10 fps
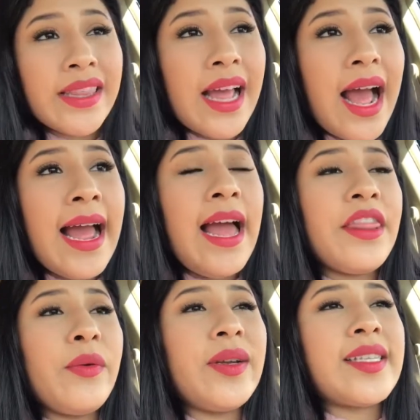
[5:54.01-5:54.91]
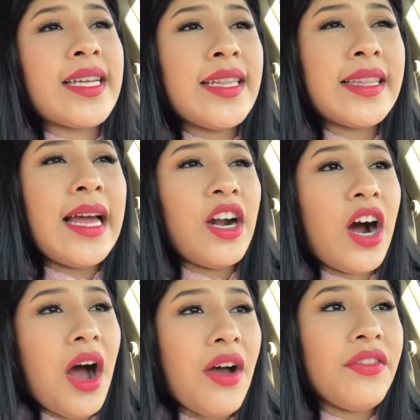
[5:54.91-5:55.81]
that and then we sent that
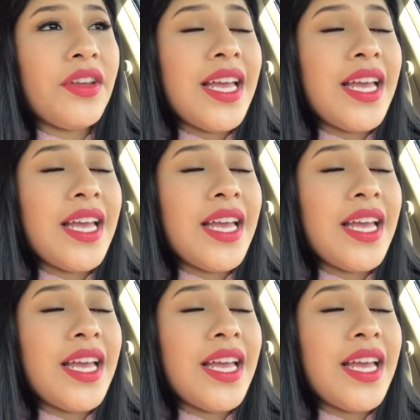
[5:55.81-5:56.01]
off